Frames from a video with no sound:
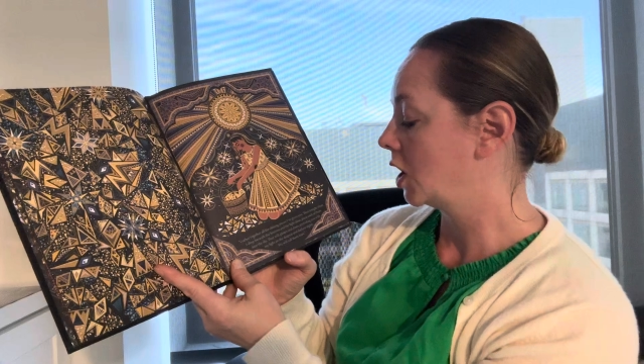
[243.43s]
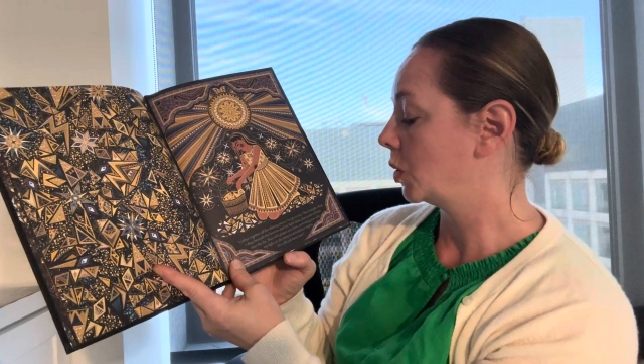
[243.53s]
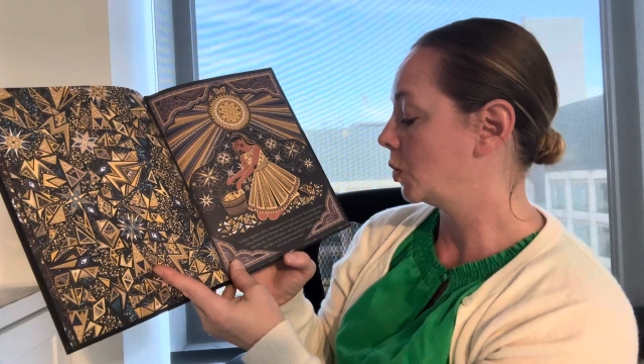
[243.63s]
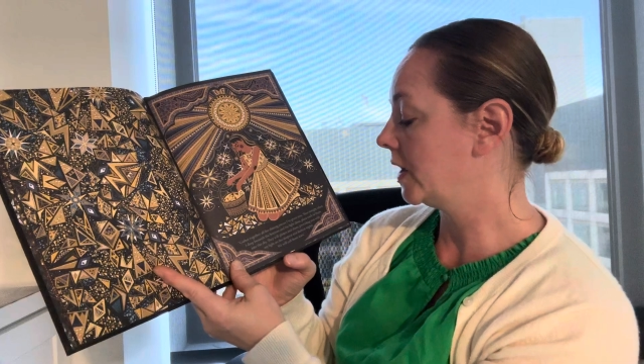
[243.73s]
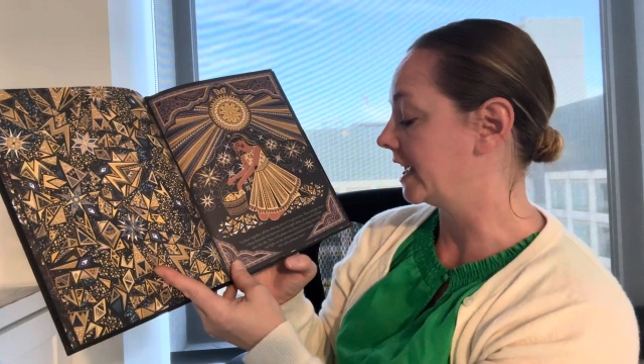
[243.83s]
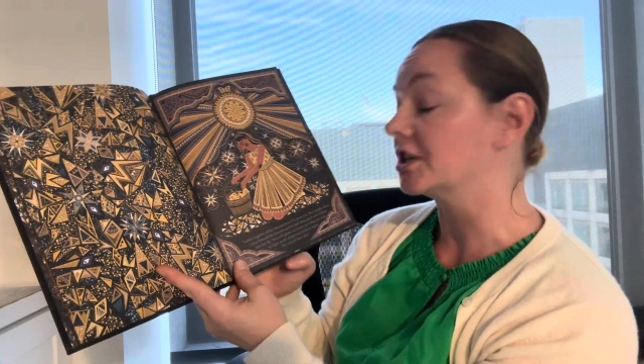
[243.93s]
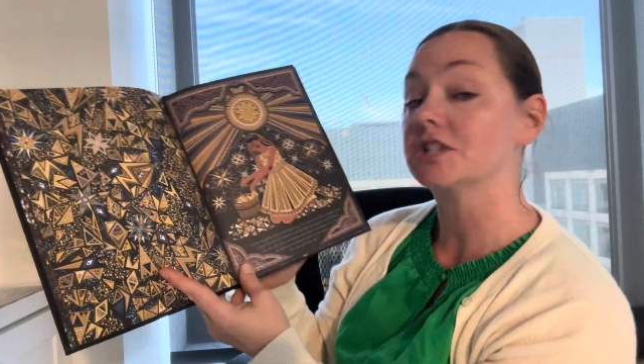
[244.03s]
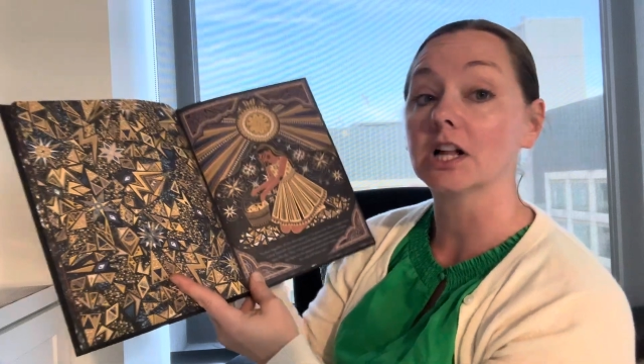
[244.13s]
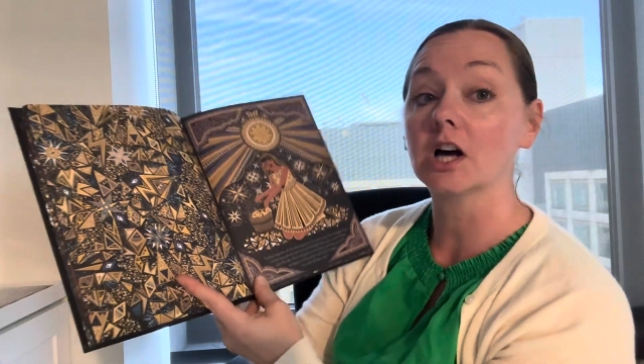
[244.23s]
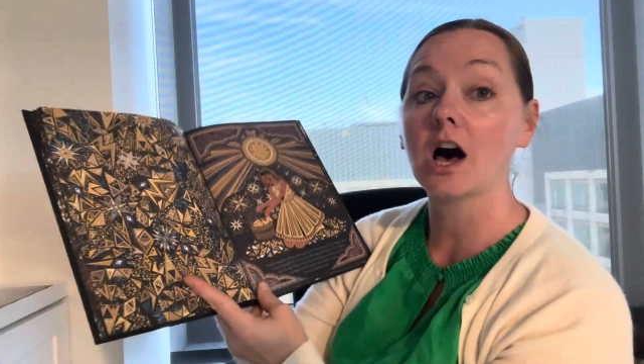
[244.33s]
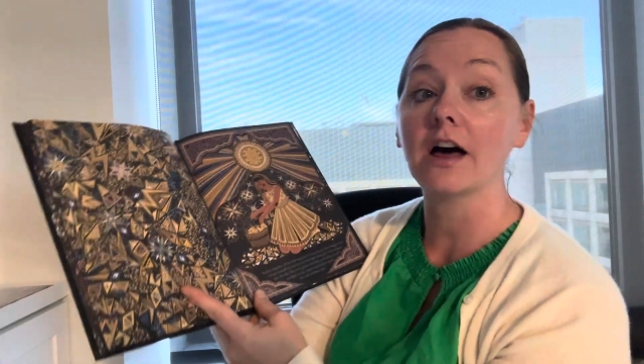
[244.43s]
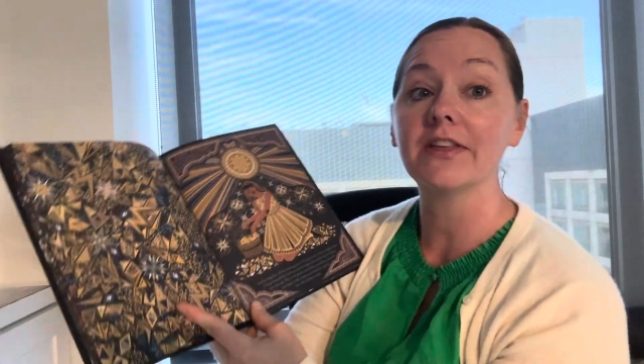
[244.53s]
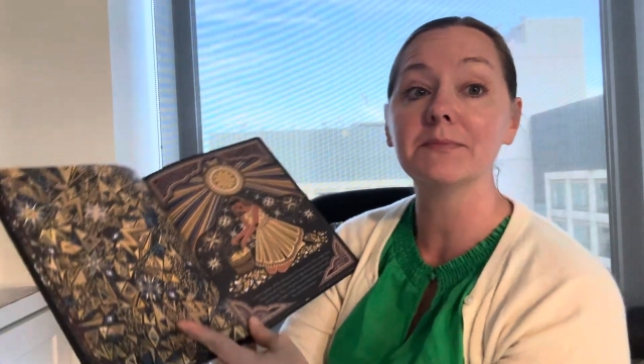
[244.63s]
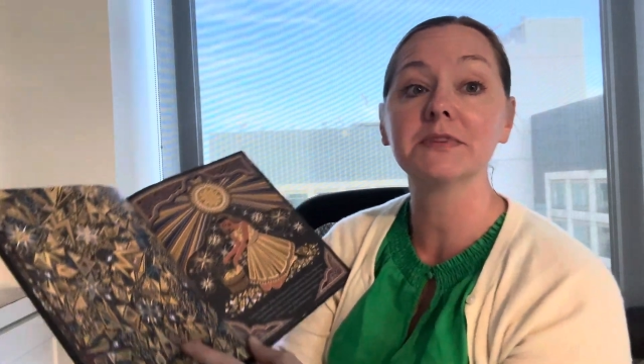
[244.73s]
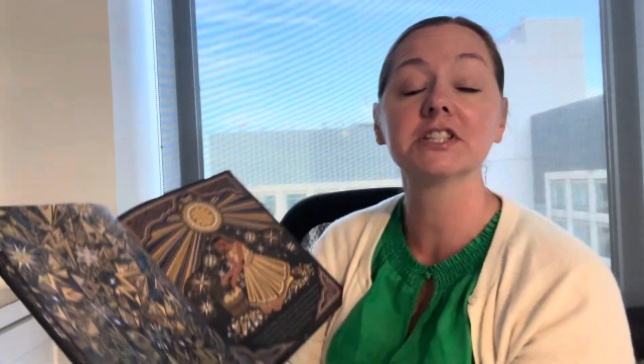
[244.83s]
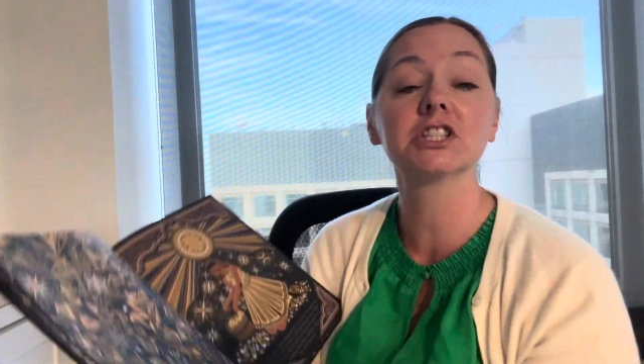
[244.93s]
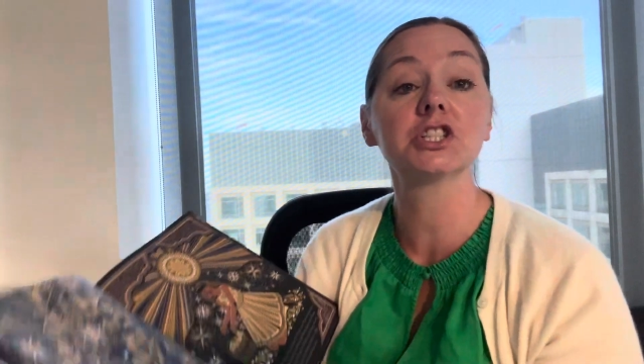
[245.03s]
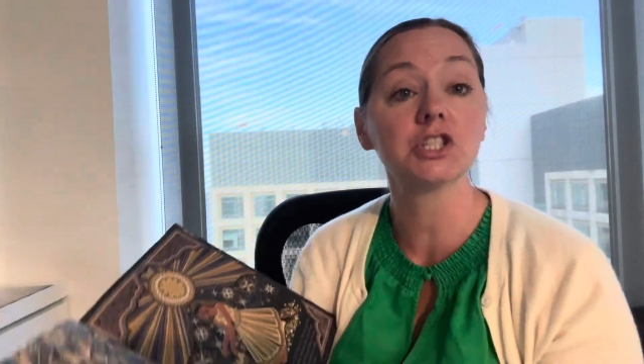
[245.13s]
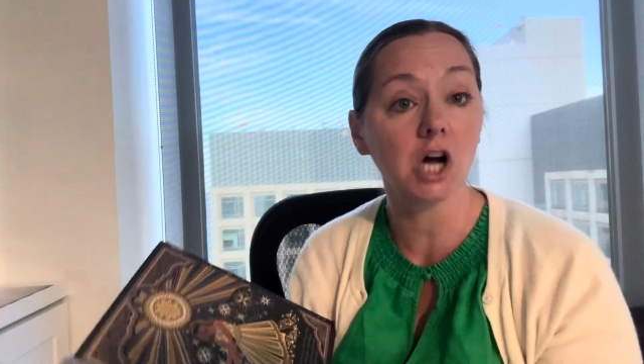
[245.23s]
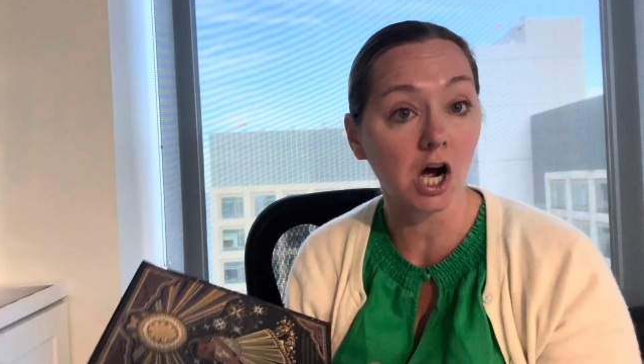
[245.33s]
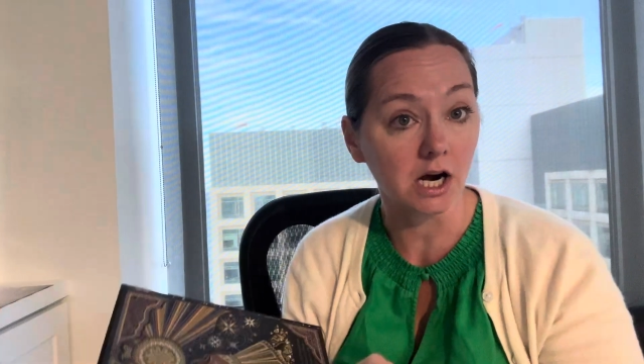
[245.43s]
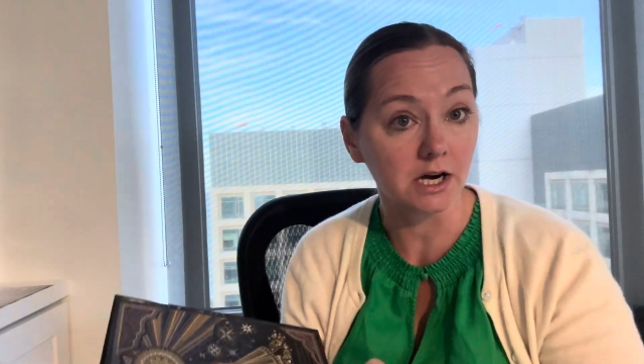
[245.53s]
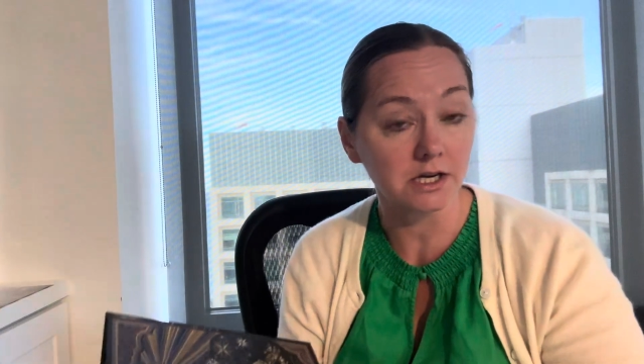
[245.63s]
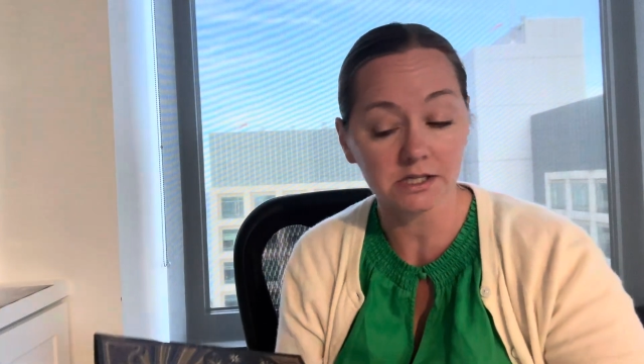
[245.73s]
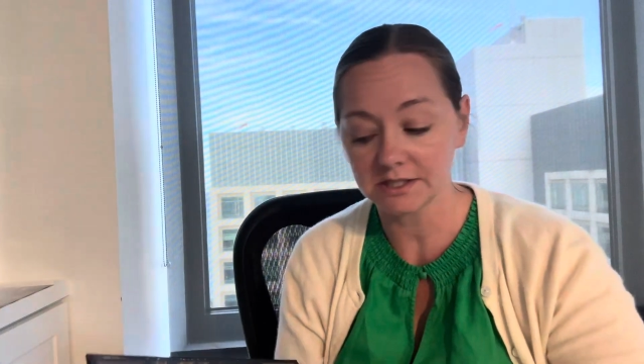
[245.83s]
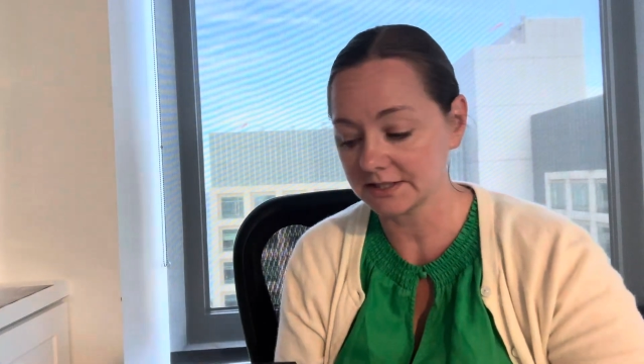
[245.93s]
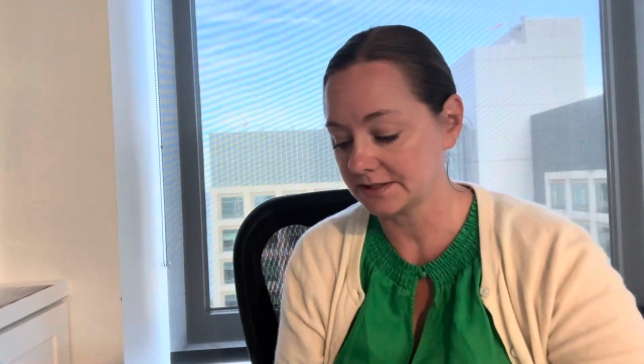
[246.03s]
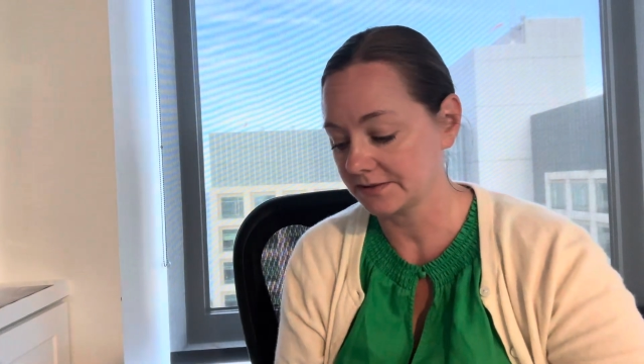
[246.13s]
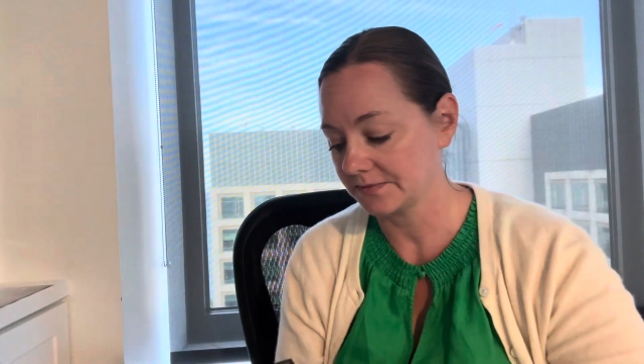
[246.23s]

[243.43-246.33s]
We shall call them stars."